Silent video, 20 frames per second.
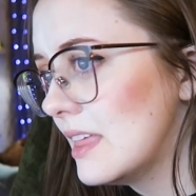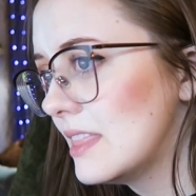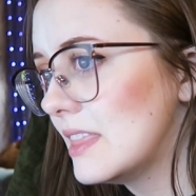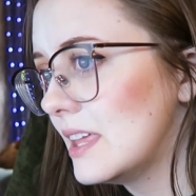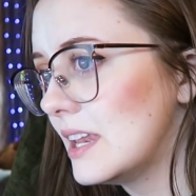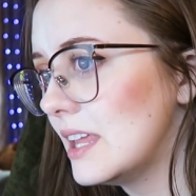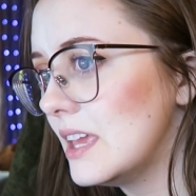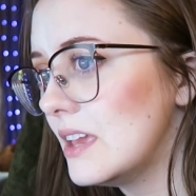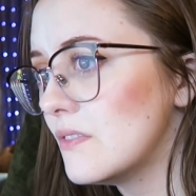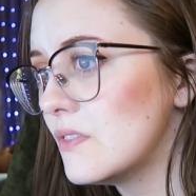
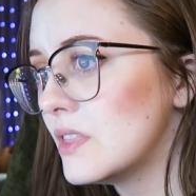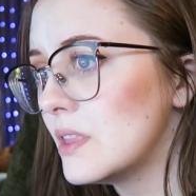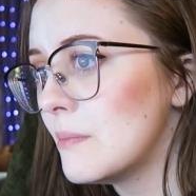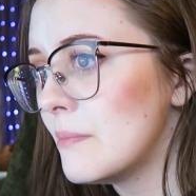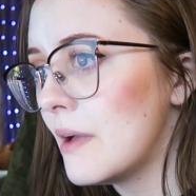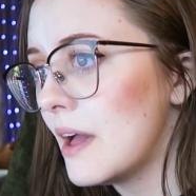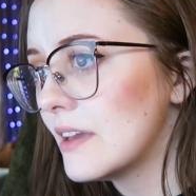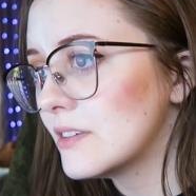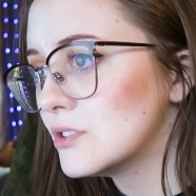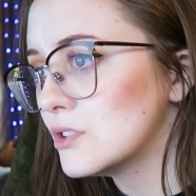that even the
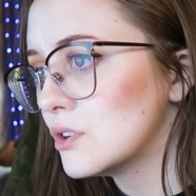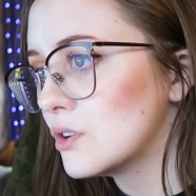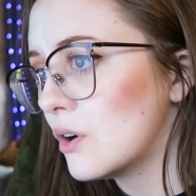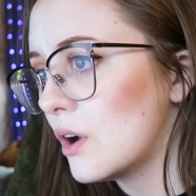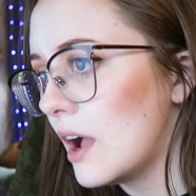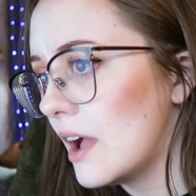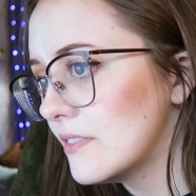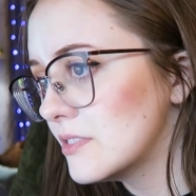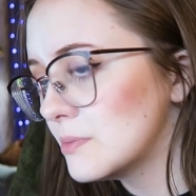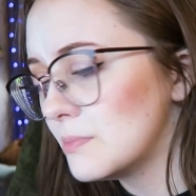master
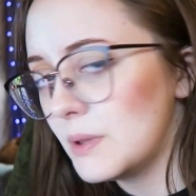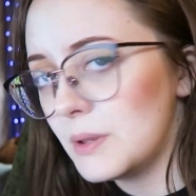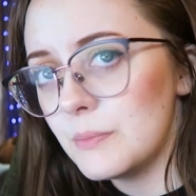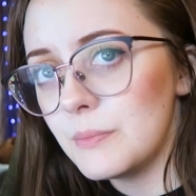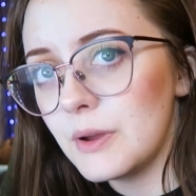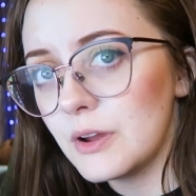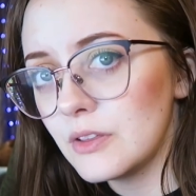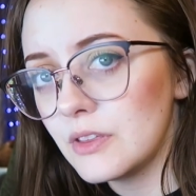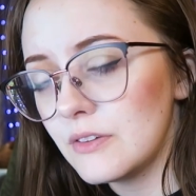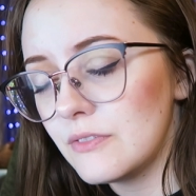craftsman
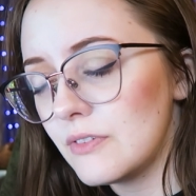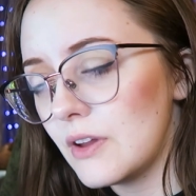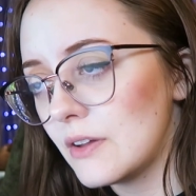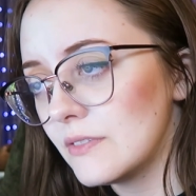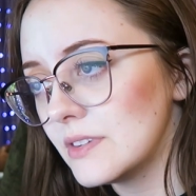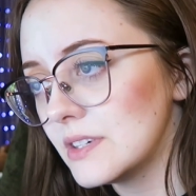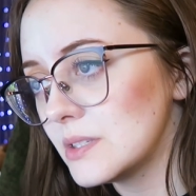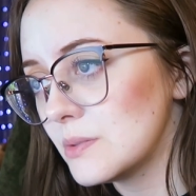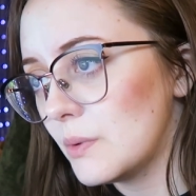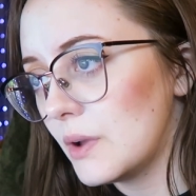barely
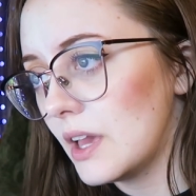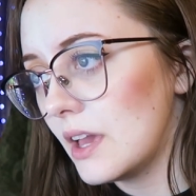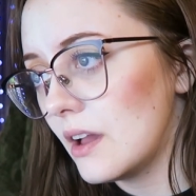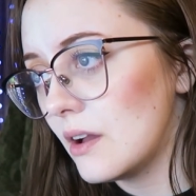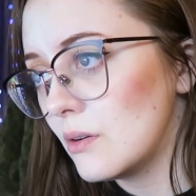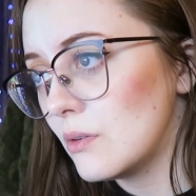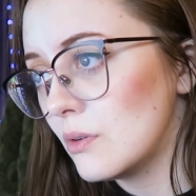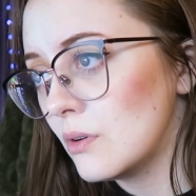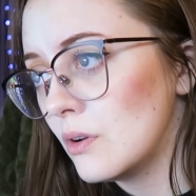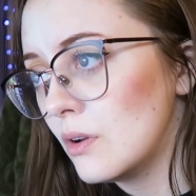found his way
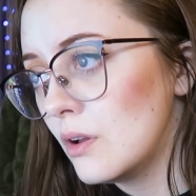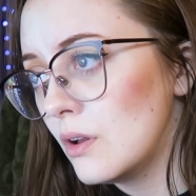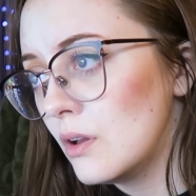out.